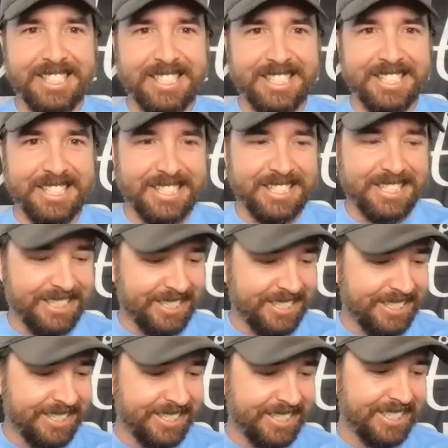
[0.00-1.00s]

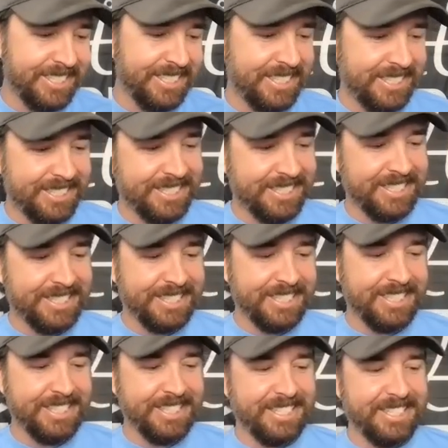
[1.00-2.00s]

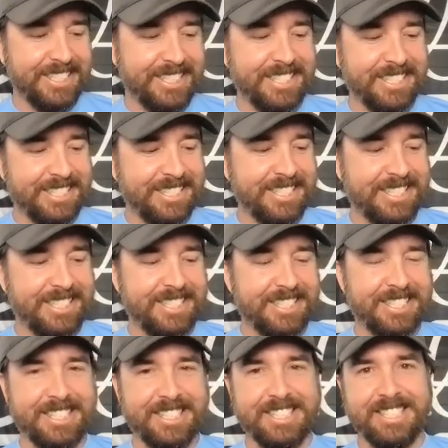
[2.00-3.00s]

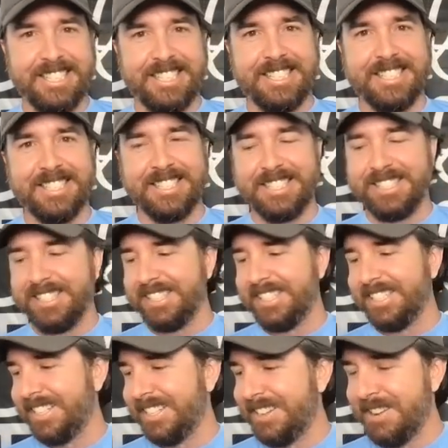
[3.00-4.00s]

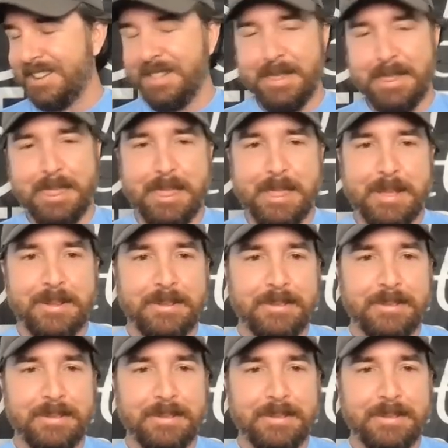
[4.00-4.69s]
This person isn't speaking.